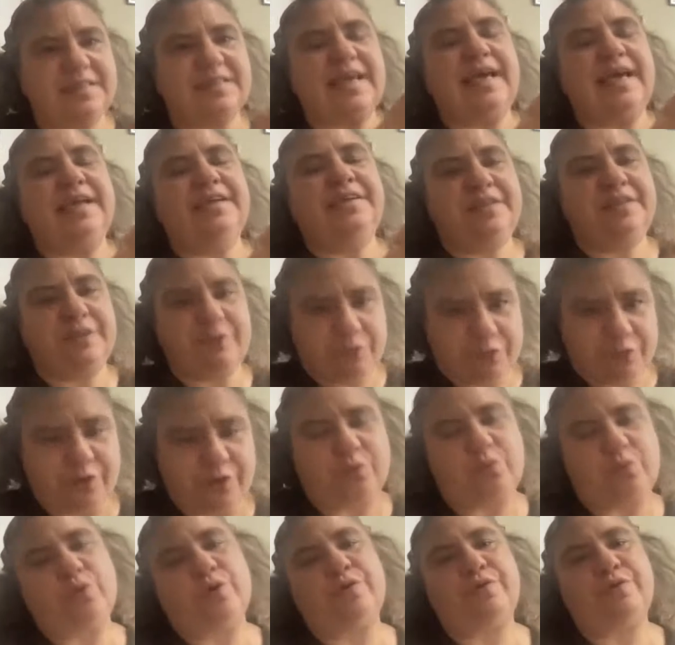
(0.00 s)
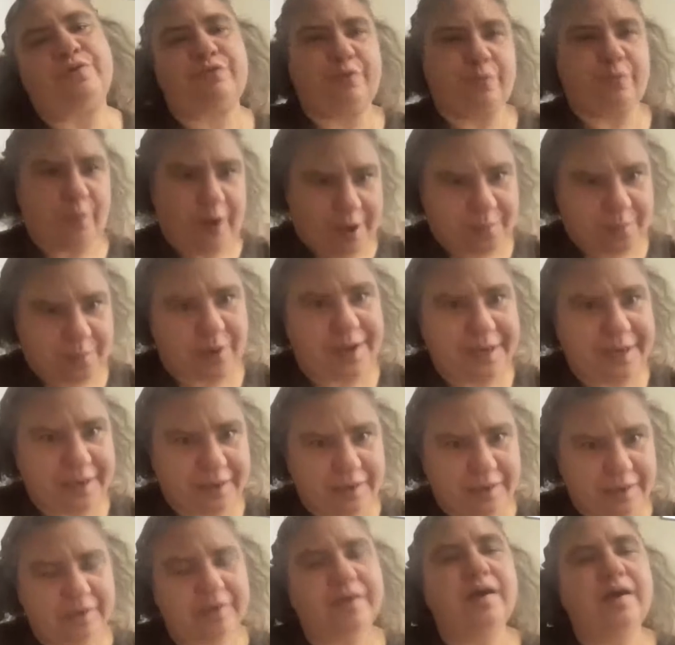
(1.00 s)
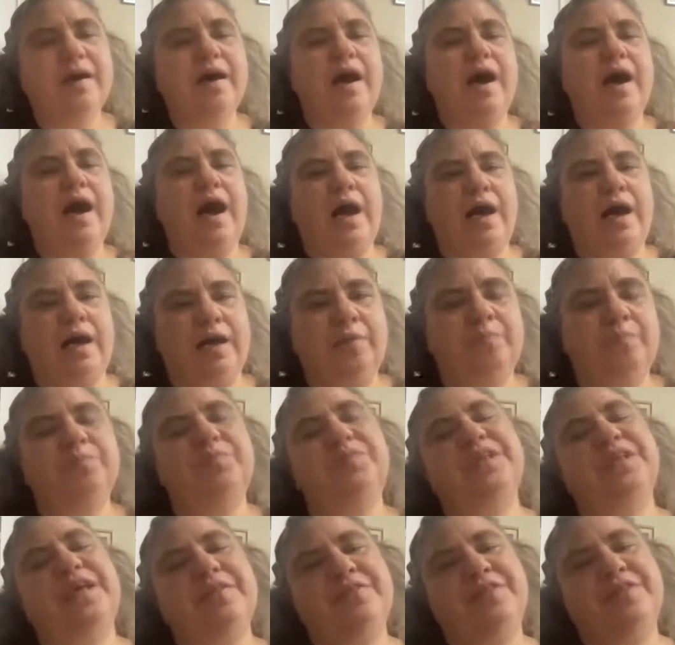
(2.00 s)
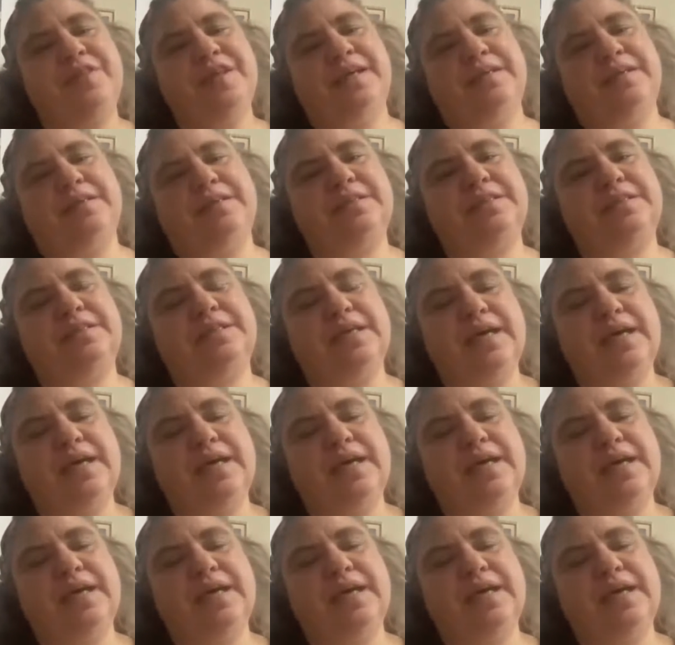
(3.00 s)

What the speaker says: a different word from rabbi that